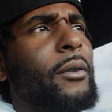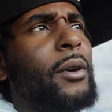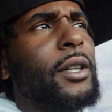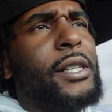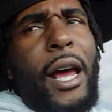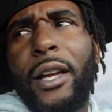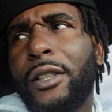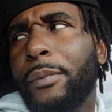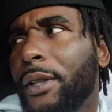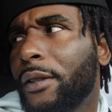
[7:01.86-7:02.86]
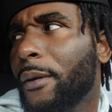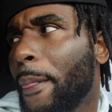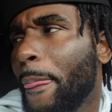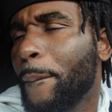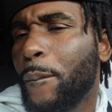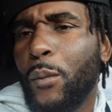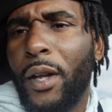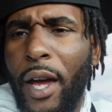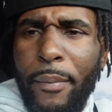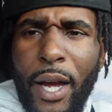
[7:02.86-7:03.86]
want to challenge me,
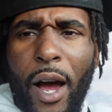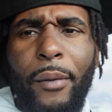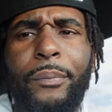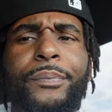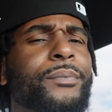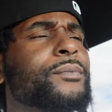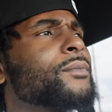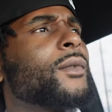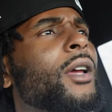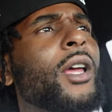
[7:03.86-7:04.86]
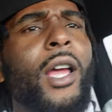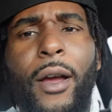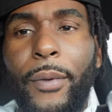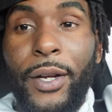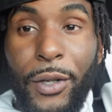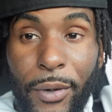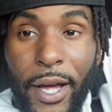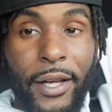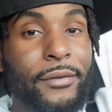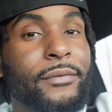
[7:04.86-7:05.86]
hit me up. And we can do
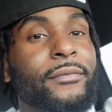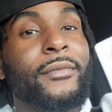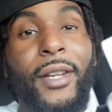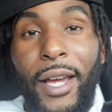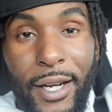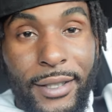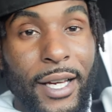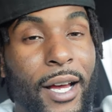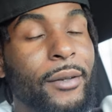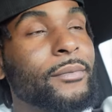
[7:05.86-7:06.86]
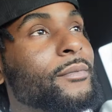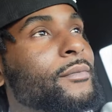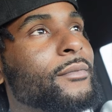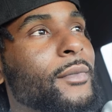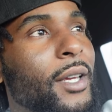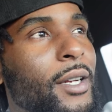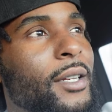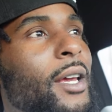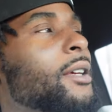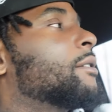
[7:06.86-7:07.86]
that. Anytime, any
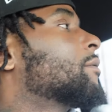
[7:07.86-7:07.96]
day,